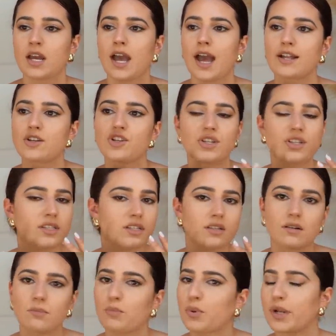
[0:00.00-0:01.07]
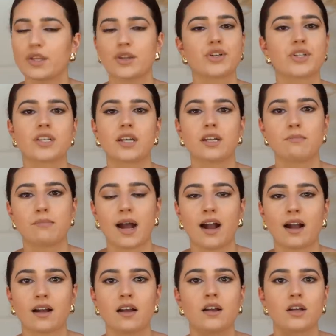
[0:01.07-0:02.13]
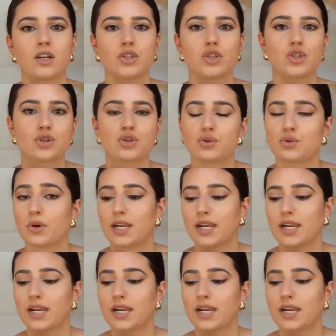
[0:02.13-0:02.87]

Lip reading: and just bring your skin back to